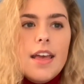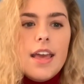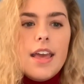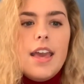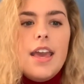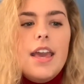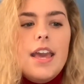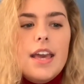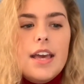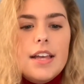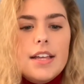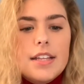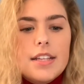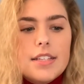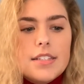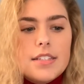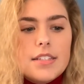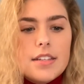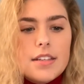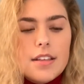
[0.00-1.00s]

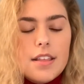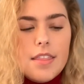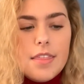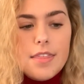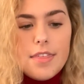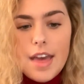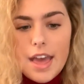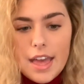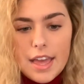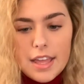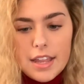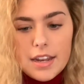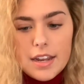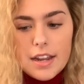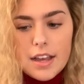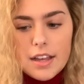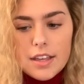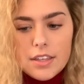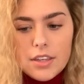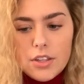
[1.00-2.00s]
And then,
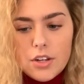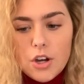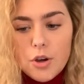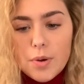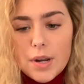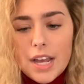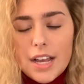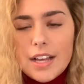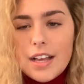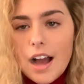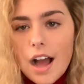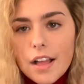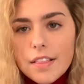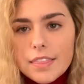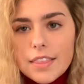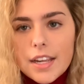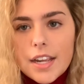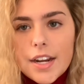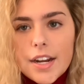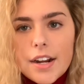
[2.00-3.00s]
you know, when I got
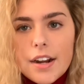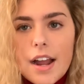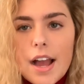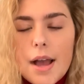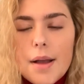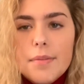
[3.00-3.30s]
there,